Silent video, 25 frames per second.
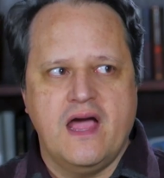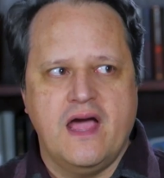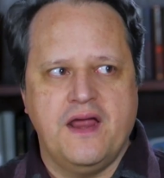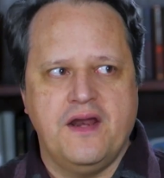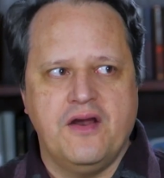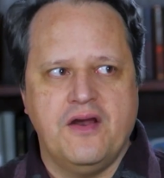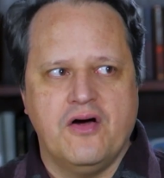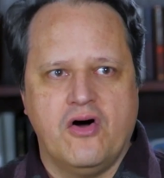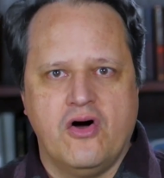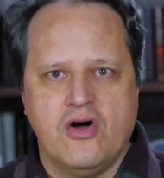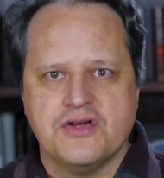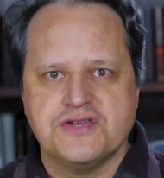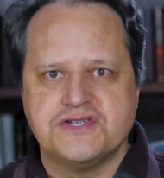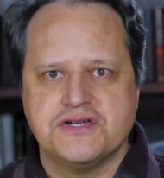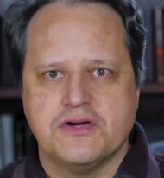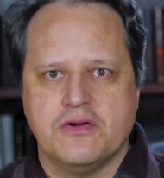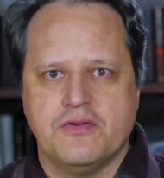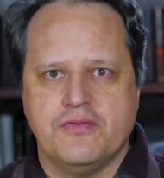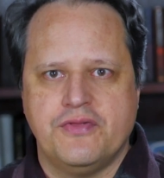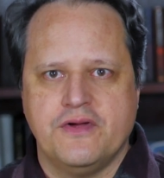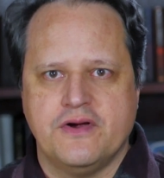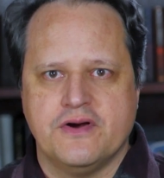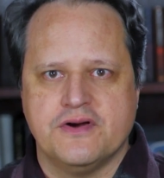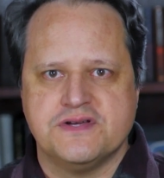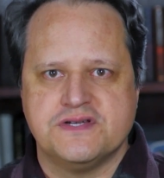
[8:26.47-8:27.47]
And
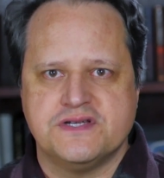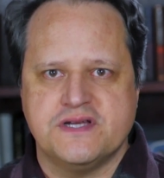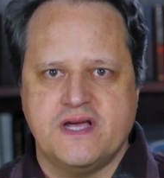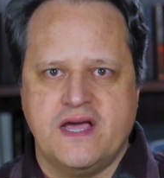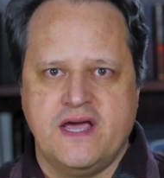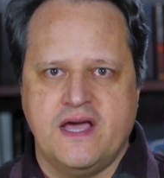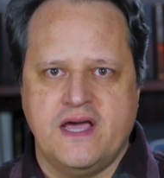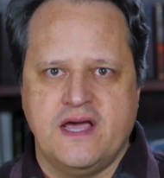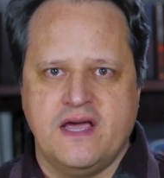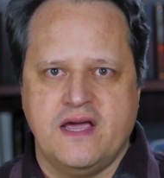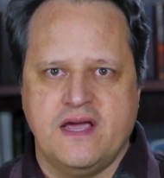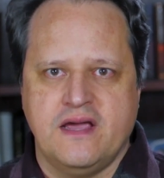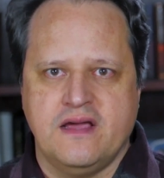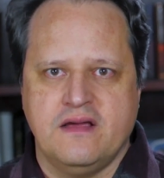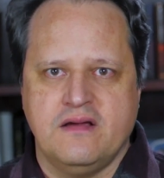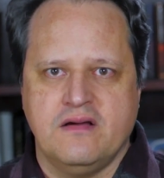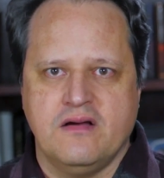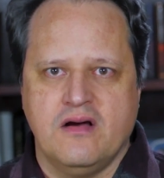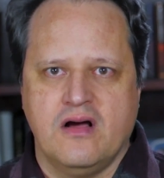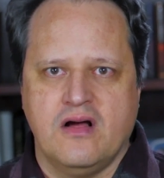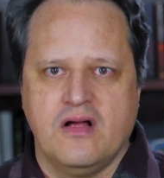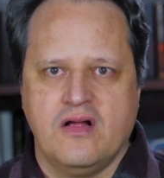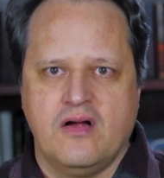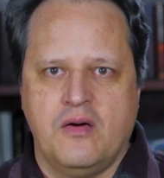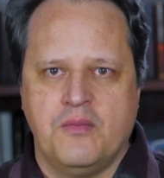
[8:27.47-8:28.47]
also there's
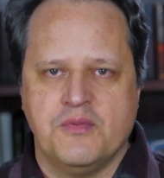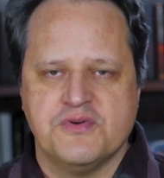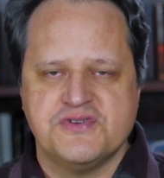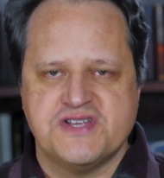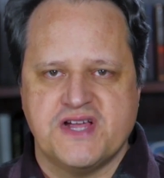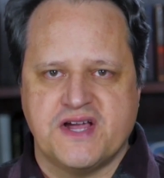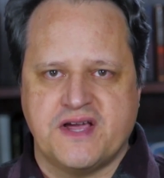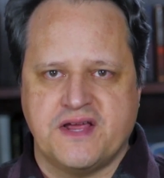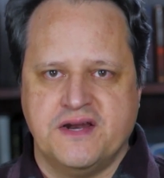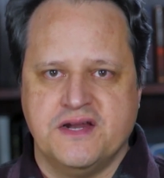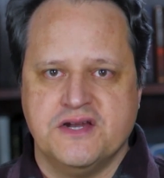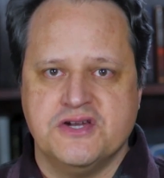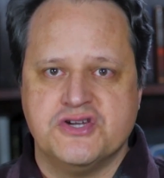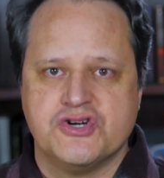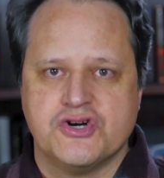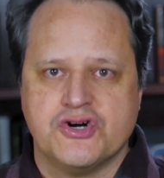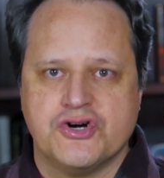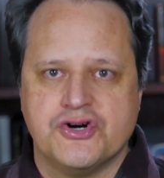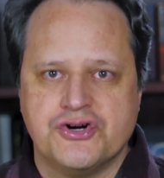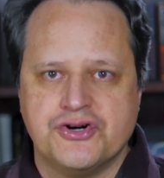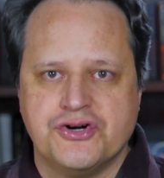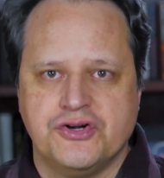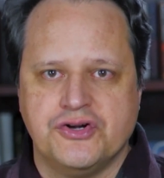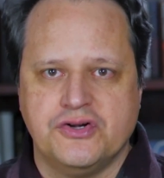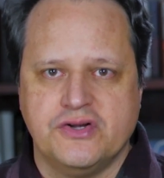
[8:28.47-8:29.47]
almost like an
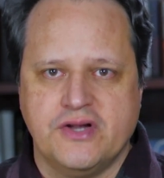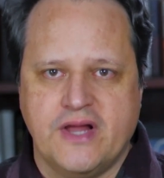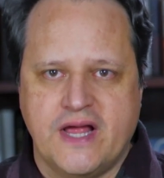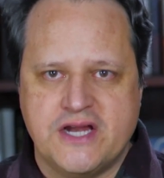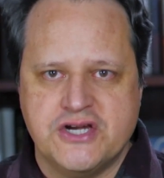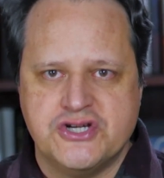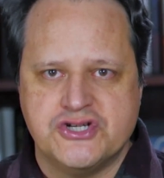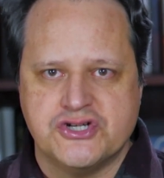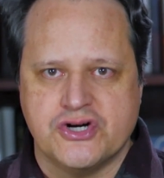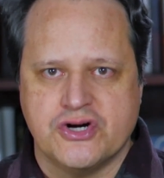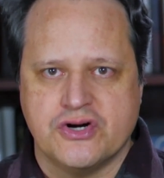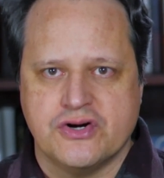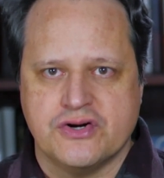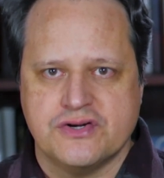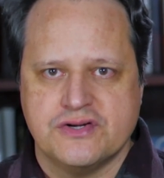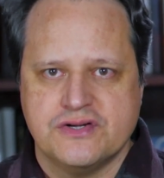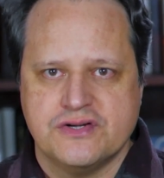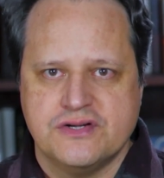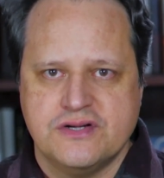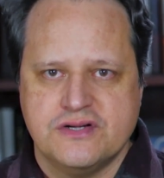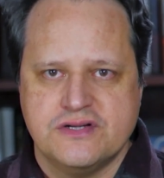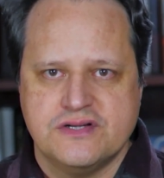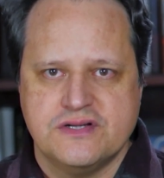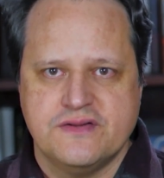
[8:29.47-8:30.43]
internal ledger